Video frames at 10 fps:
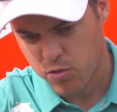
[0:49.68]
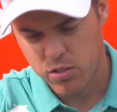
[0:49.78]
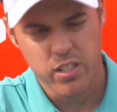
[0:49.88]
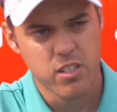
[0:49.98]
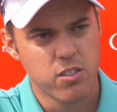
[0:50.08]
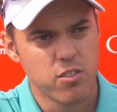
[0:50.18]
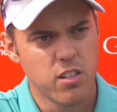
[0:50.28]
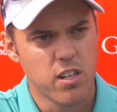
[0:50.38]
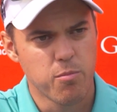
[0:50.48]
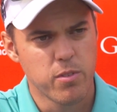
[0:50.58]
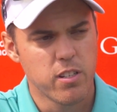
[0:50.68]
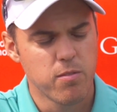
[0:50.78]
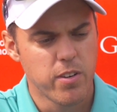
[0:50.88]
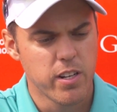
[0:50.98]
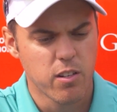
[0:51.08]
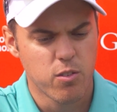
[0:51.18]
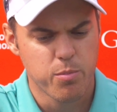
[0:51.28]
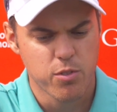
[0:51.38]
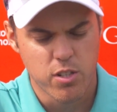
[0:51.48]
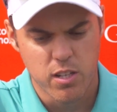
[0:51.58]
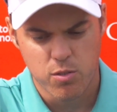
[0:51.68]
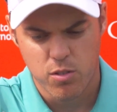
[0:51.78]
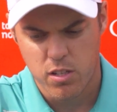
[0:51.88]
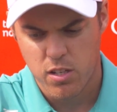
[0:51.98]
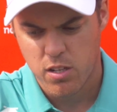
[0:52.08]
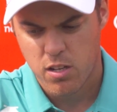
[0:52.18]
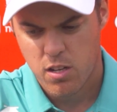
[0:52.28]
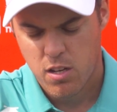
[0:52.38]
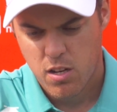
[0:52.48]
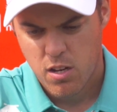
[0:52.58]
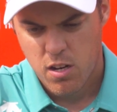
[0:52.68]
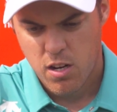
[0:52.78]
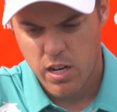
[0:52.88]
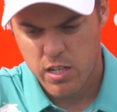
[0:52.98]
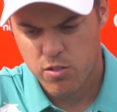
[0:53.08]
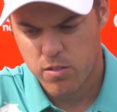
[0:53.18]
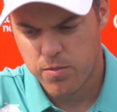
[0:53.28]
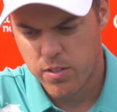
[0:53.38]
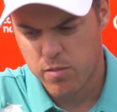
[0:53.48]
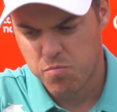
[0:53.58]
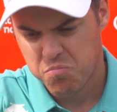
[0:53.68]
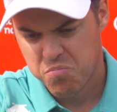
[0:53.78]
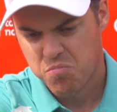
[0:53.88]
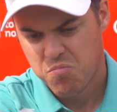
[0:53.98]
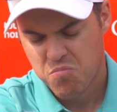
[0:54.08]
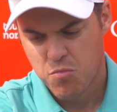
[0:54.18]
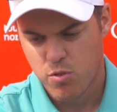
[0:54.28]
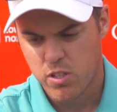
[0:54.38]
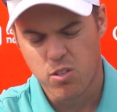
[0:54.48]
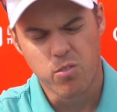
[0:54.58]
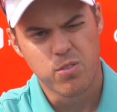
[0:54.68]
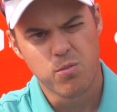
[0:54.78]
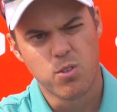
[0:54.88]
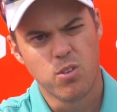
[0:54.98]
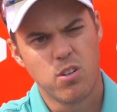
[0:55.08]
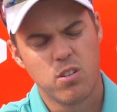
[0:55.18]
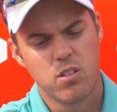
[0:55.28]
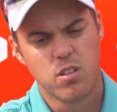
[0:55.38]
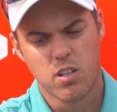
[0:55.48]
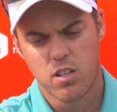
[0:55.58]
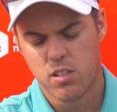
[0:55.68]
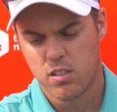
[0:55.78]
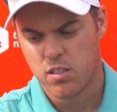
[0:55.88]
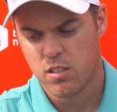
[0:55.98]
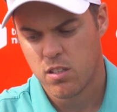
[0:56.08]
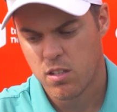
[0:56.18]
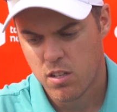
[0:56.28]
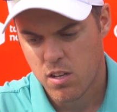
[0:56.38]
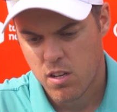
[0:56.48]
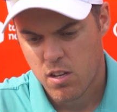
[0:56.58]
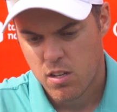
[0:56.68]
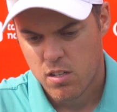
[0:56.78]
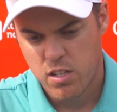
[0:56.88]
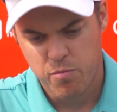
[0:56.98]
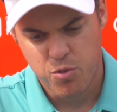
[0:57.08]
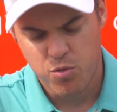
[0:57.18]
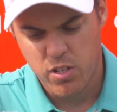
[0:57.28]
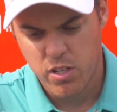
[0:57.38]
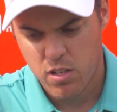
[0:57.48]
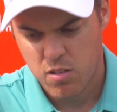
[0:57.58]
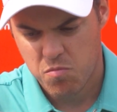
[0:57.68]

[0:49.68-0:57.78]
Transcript: contention, like being final group on Saturday, I actually felt really comfortable. And same today,